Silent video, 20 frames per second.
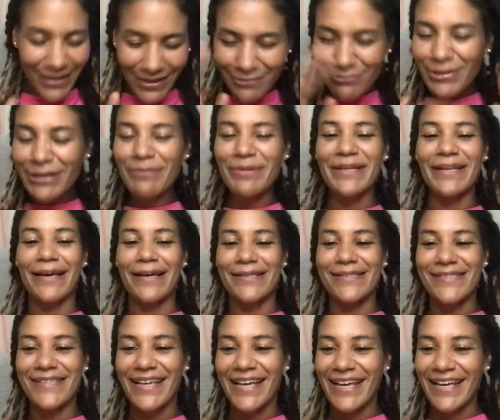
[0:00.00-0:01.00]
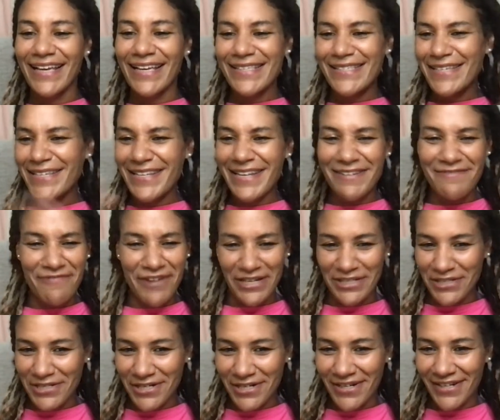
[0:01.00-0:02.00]
Yeah, It will be nice. It's an
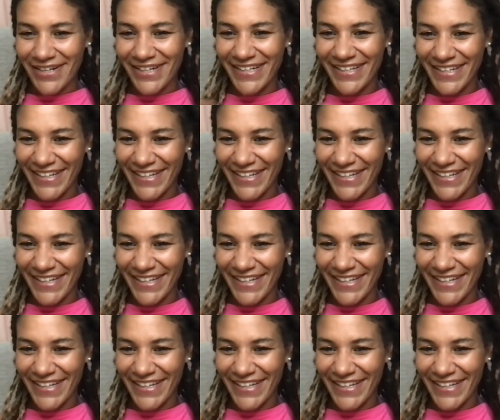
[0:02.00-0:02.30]
adventure.